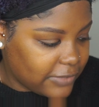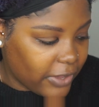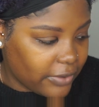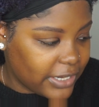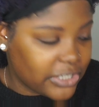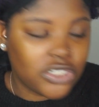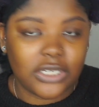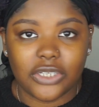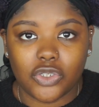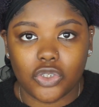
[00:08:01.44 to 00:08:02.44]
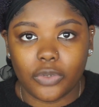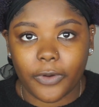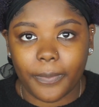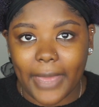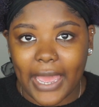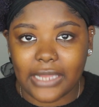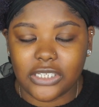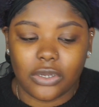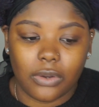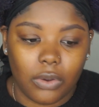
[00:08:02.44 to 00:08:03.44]
foundation is super matte,
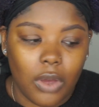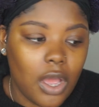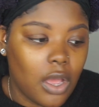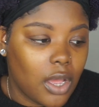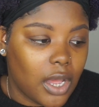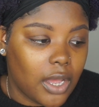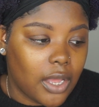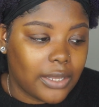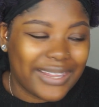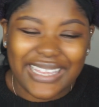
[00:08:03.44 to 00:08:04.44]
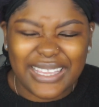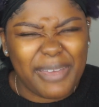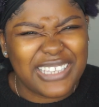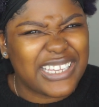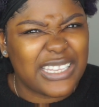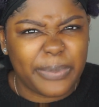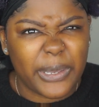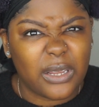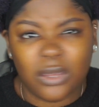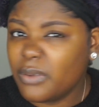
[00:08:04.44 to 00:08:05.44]
so lately my skin's been
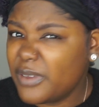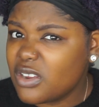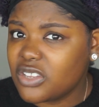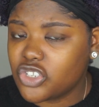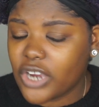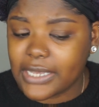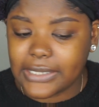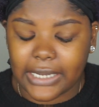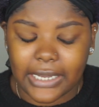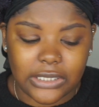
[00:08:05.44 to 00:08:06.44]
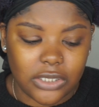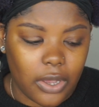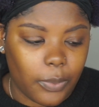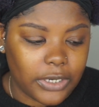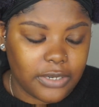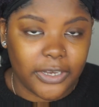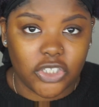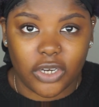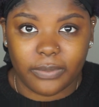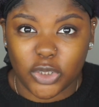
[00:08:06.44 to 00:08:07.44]
a little bit on the dry side, so I wanted to make
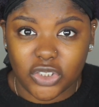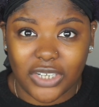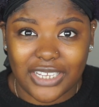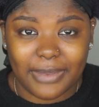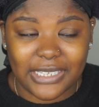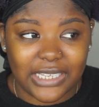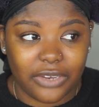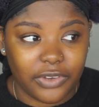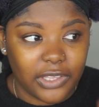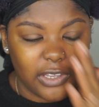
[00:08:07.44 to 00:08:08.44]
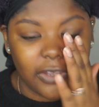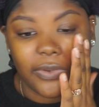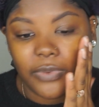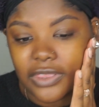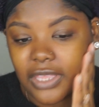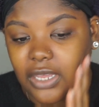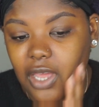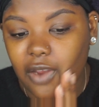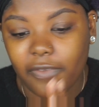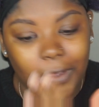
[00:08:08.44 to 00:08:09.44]
sure I moisturize my skin really good with
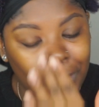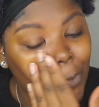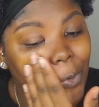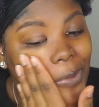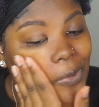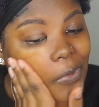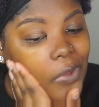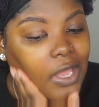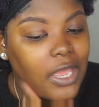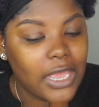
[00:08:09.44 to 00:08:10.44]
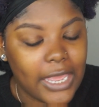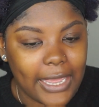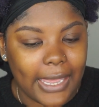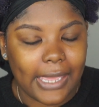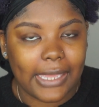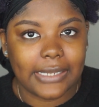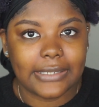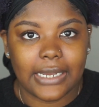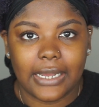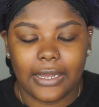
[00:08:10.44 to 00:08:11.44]
kind of like an oil. And
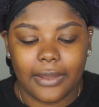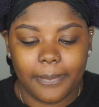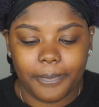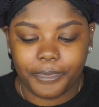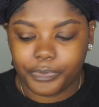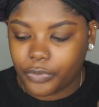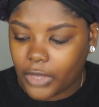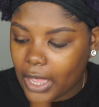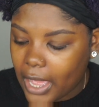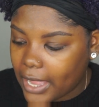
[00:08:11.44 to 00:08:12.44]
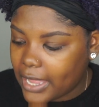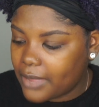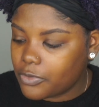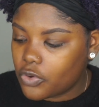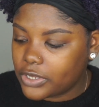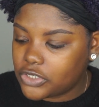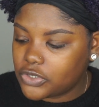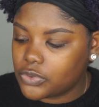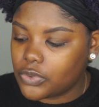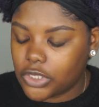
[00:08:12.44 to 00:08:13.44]
I am going
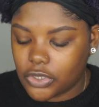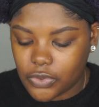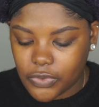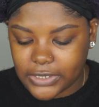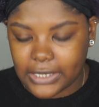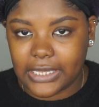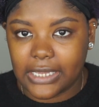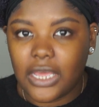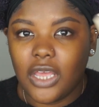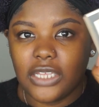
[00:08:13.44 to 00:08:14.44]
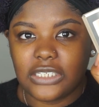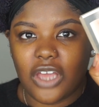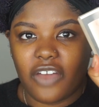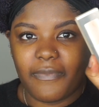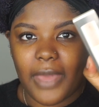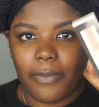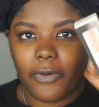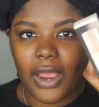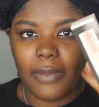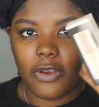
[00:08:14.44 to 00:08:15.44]
to use the Soft Matte
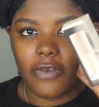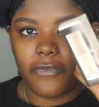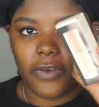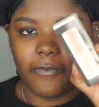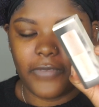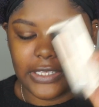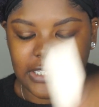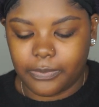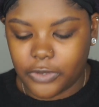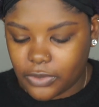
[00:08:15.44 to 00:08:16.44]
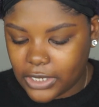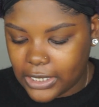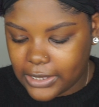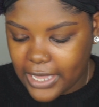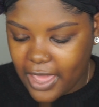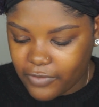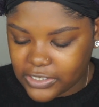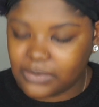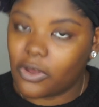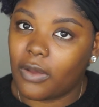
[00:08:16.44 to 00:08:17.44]
Primer from Fenty Beauty. They have a
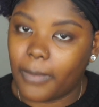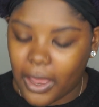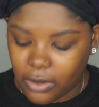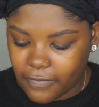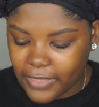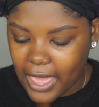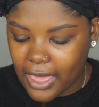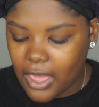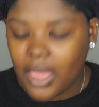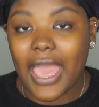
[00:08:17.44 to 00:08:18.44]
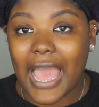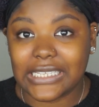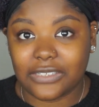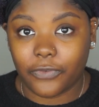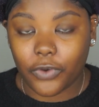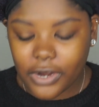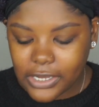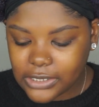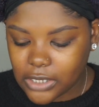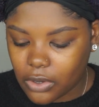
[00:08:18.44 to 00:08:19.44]
small bottle of that at Sephora,
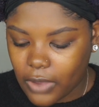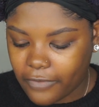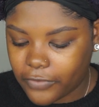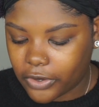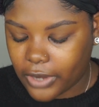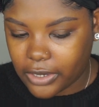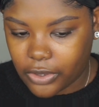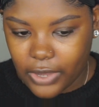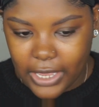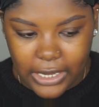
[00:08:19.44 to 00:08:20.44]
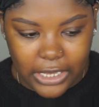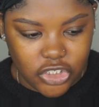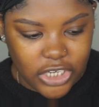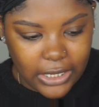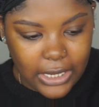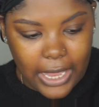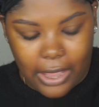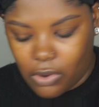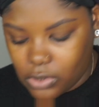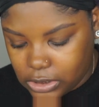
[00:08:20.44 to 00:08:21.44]
so I figured I'd go ahead and check it
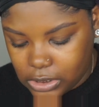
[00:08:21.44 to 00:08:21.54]
out.